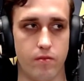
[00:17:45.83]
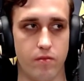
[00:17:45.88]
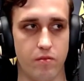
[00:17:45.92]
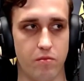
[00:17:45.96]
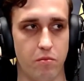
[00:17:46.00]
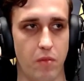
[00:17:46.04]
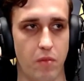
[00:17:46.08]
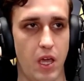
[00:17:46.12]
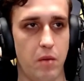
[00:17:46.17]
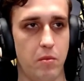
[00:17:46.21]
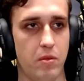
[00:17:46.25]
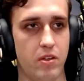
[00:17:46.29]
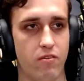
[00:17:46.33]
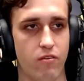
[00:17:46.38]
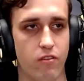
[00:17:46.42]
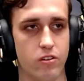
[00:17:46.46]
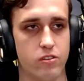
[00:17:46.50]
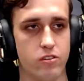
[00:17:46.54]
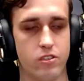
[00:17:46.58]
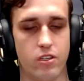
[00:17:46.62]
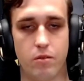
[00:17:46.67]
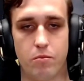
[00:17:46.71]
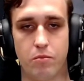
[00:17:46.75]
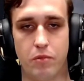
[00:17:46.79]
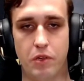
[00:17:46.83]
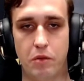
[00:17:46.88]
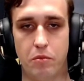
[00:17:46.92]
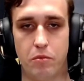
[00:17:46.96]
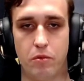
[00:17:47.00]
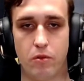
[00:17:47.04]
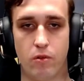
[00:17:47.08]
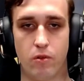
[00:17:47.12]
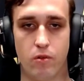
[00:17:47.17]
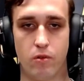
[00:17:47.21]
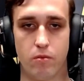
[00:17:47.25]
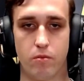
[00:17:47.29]
maybe for some
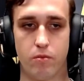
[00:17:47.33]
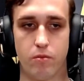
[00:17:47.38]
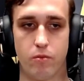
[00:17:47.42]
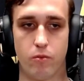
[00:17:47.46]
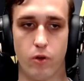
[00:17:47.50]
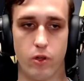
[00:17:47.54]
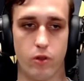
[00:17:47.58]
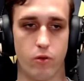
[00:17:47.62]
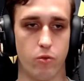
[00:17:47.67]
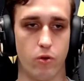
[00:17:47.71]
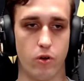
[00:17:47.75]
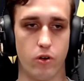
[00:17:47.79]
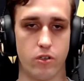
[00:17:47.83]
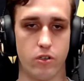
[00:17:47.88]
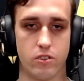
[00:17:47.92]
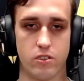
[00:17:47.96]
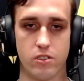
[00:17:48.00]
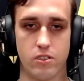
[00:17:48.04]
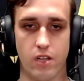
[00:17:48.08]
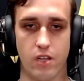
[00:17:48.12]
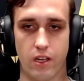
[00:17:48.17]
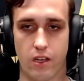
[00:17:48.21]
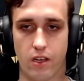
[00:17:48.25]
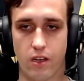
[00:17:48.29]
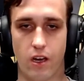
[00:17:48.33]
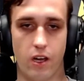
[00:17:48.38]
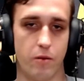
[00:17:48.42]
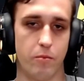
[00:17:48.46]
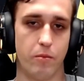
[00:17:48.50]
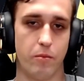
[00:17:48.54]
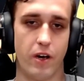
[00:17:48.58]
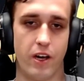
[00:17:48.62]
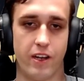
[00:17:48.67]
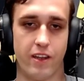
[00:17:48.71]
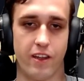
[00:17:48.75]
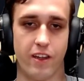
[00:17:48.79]
people what works is like
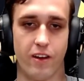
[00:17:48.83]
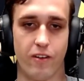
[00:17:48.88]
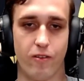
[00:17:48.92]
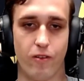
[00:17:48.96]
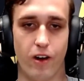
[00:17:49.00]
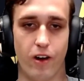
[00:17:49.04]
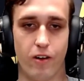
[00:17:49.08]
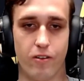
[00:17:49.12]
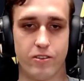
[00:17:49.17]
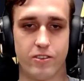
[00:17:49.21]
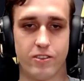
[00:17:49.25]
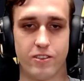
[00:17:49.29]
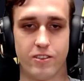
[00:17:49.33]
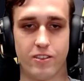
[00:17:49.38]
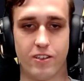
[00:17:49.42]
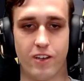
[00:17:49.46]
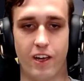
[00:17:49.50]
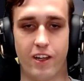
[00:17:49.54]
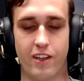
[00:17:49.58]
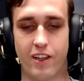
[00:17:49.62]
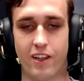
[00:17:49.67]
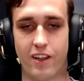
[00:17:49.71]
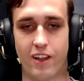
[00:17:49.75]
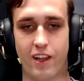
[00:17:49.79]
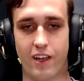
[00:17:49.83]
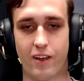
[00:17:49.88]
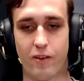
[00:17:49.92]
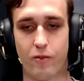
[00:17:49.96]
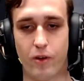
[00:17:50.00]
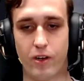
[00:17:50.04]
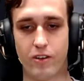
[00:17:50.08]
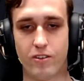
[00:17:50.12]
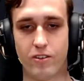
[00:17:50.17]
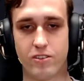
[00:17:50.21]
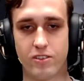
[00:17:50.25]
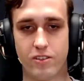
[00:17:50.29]
unbinding crouch, and then like
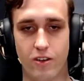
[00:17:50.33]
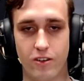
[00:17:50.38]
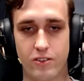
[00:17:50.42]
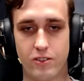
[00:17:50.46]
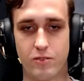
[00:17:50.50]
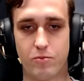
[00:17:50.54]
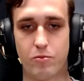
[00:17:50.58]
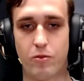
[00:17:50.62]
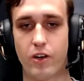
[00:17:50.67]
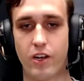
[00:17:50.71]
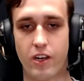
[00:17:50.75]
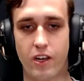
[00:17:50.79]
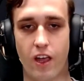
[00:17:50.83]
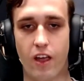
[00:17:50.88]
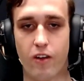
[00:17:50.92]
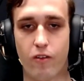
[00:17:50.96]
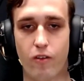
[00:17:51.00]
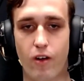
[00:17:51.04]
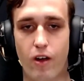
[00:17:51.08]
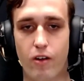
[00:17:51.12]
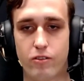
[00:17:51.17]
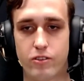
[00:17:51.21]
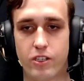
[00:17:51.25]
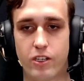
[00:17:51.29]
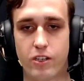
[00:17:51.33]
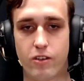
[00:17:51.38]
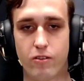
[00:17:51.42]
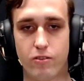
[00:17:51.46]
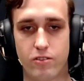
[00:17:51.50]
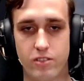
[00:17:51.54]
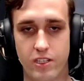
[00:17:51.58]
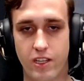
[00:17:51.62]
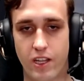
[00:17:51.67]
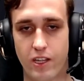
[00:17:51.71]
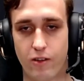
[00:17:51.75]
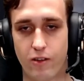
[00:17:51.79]
when you start spraying and crouching, you
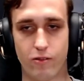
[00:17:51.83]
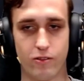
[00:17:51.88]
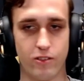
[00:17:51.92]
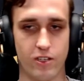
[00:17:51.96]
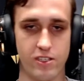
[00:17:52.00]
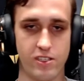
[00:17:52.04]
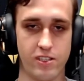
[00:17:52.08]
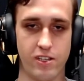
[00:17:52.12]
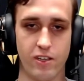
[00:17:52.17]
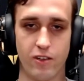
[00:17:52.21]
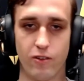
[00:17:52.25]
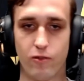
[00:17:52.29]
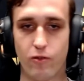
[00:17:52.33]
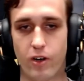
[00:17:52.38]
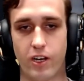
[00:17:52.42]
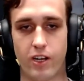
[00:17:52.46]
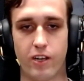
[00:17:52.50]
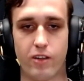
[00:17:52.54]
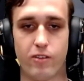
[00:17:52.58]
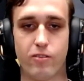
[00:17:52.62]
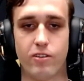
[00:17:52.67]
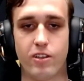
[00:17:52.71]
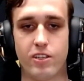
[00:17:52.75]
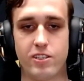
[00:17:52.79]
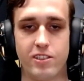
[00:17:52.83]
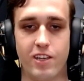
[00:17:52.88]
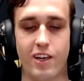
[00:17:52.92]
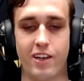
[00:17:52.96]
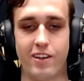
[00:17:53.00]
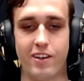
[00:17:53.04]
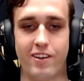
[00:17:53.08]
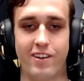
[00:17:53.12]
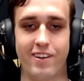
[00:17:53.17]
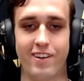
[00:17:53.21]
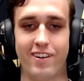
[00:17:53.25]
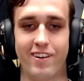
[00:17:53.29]
see that you're just still running to the
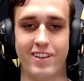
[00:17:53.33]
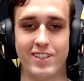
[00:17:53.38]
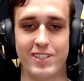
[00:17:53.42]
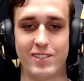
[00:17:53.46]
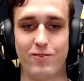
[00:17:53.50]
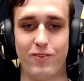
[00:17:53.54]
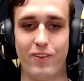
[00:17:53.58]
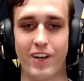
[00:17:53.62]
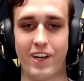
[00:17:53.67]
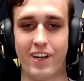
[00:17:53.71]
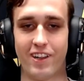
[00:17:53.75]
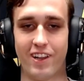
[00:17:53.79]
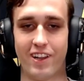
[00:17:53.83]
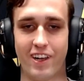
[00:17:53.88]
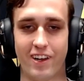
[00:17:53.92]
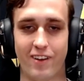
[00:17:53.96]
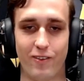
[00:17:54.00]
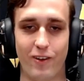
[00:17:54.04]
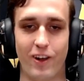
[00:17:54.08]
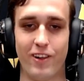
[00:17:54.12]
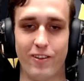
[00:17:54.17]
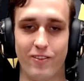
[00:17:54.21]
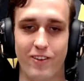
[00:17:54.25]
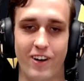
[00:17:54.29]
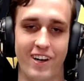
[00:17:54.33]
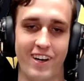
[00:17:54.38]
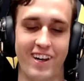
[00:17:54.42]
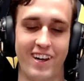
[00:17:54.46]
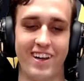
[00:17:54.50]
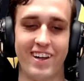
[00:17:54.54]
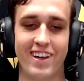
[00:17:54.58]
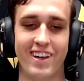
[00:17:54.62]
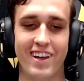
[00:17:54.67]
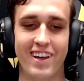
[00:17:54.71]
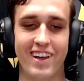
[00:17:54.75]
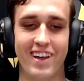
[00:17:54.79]
side, and spraying like while
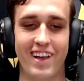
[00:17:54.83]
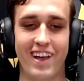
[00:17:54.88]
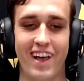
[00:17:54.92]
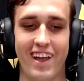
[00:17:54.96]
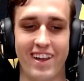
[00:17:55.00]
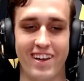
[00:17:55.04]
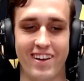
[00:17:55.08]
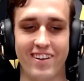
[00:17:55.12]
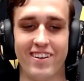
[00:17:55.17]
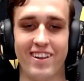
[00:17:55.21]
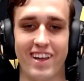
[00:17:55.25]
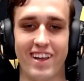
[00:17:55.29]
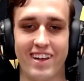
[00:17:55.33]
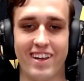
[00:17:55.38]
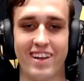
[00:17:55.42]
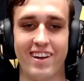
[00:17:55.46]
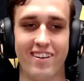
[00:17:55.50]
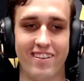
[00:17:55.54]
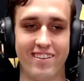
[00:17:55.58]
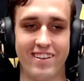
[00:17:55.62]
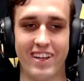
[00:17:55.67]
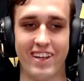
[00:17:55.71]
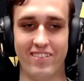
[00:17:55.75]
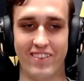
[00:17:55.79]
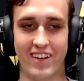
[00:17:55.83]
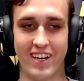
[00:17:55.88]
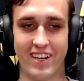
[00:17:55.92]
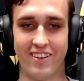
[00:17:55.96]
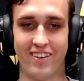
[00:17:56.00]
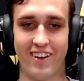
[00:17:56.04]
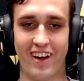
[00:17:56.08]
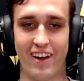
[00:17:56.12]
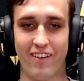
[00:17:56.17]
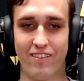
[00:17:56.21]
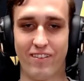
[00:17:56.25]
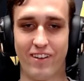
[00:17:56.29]
running, and you're like, oh damn, I
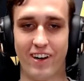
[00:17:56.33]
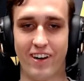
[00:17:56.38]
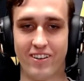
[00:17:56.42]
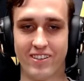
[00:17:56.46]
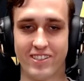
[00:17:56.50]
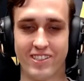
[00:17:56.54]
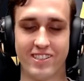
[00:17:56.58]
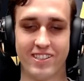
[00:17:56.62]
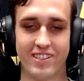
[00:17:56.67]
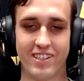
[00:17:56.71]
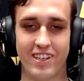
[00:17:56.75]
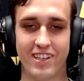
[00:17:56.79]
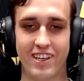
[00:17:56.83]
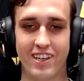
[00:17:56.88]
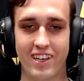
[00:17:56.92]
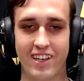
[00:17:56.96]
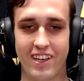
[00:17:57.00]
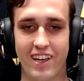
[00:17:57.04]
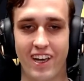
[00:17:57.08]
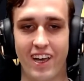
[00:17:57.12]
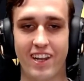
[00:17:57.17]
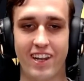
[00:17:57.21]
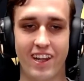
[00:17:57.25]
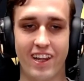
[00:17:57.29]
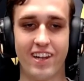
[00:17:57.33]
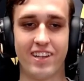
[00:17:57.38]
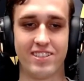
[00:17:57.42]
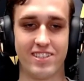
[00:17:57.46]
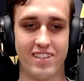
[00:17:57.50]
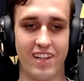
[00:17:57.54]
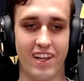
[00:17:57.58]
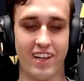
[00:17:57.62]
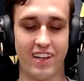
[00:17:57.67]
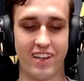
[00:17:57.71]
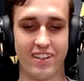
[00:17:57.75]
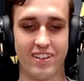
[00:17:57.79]
don't have crouch. And then it's
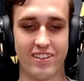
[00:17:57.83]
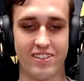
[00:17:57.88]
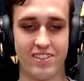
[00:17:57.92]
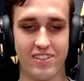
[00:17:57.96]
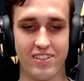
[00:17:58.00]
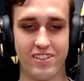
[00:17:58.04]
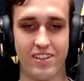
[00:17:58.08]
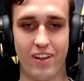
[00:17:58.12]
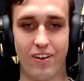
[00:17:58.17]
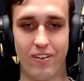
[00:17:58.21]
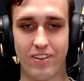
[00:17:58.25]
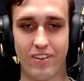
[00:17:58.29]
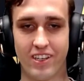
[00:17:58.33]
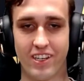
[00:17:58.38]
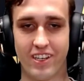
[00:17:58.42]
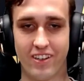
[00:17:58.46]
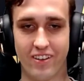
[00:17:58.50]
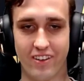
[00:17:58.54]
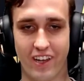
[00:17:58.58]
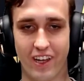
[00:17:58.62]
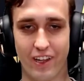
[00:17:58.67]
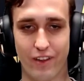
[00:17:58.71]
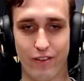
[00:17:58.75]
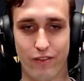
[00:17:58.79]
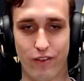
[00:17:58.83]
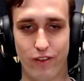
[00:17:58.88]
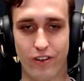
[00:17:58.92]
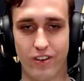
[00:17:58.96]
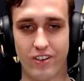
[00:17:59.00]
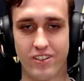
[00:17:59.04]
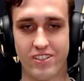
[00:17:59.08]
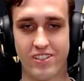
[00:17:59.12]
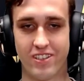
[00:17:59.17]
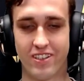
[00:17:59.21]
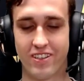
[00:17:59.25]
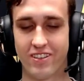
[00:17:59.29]
like slowly you get
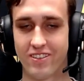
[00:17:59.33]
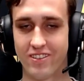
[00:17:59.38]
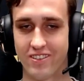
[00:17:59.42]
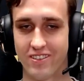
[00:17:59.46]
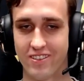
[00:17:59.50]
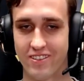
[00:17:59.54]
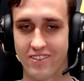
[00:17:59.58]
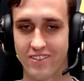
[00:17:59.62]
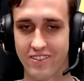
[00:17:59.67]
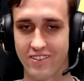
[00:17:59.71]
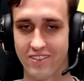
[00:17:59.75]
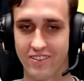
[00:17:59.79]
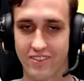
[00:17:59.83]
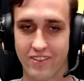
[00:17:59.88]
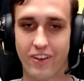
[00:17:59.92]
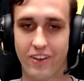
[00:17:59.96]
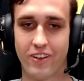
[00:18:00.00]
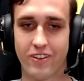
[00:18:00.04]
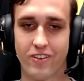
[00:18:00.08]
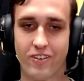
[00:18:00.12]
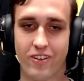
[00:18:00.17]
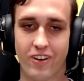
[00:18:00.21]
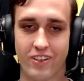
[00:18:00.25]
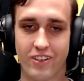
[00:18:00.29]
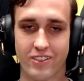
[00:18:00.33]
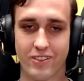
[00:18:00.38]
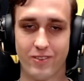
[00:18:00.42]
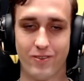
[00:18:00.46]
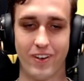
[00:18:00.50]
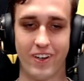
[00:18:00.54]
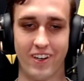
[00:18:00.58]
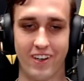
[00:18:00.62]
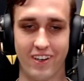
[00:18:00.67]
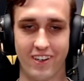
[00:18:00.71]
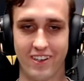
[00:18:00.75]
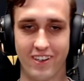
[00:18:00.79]
forced into not crouch
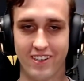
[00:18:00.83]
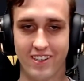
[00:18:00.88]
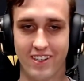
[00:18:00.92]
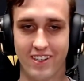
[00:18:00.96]
spraying.